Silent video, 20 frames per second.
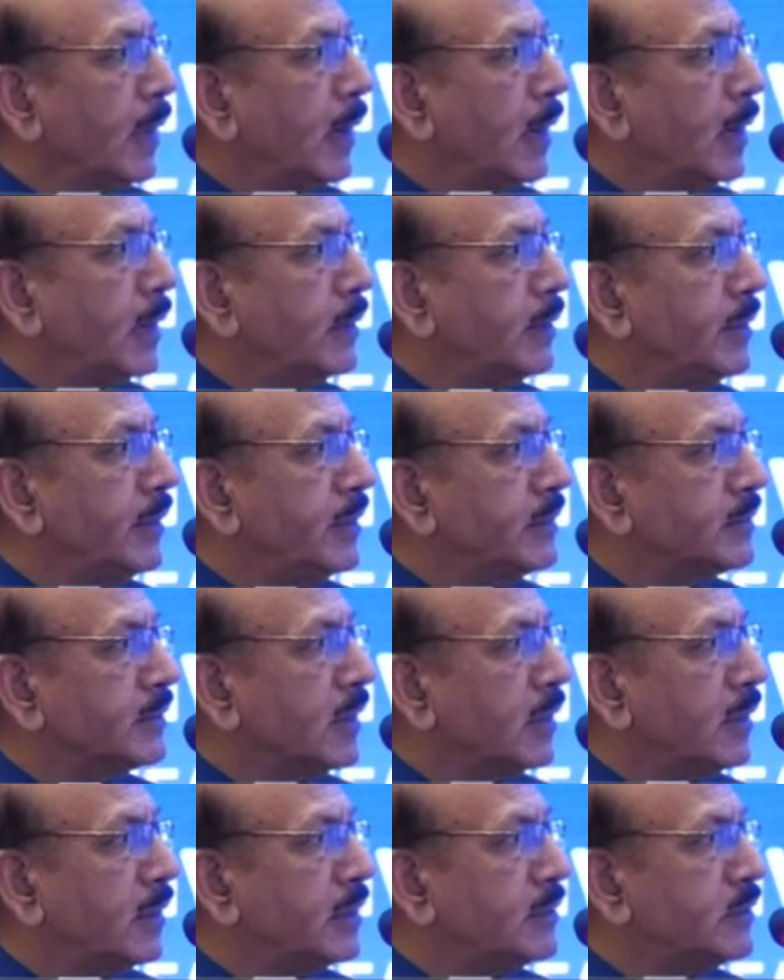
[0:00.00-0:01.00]
And these
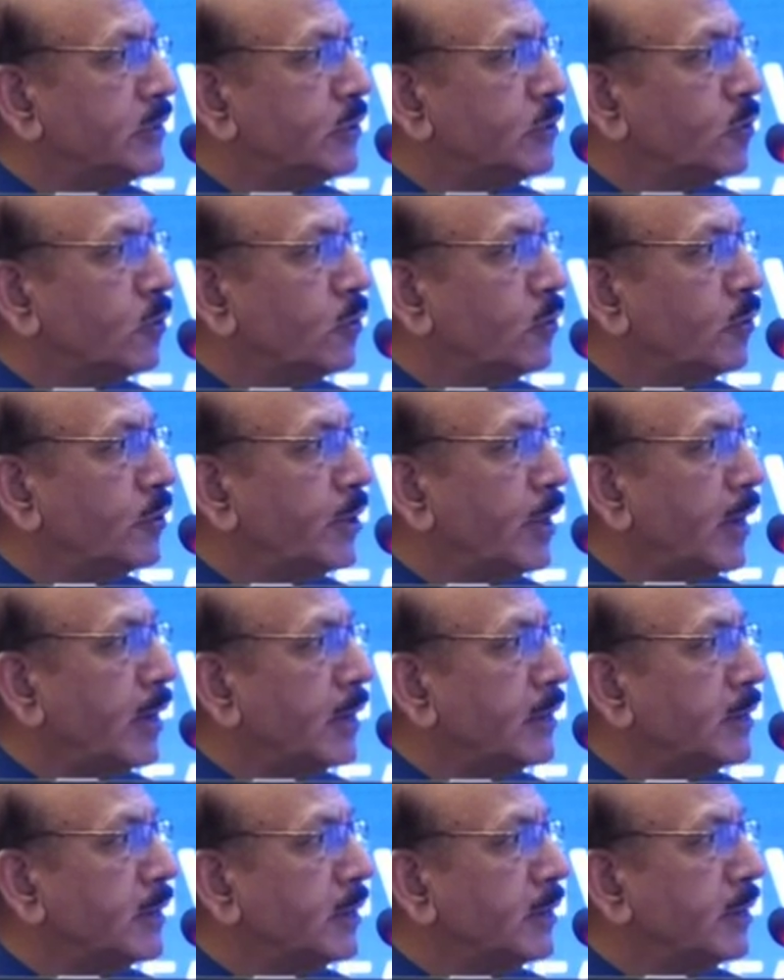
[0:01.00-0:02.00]
colors show
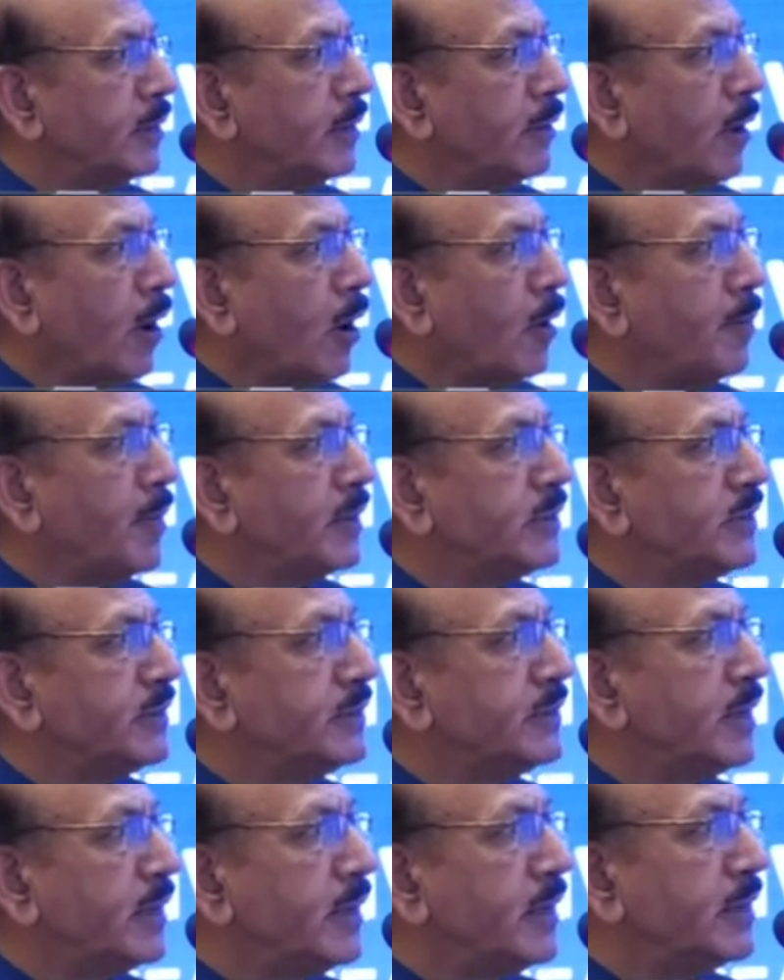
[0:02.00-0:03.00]
that how much
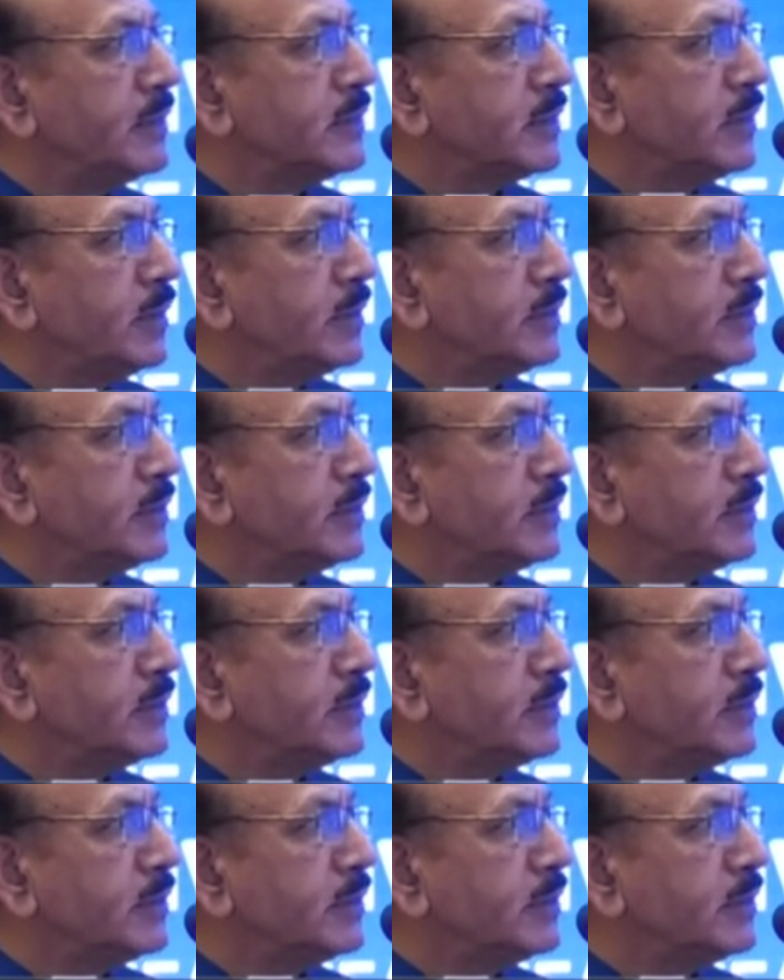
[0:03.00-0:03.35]
is the risk.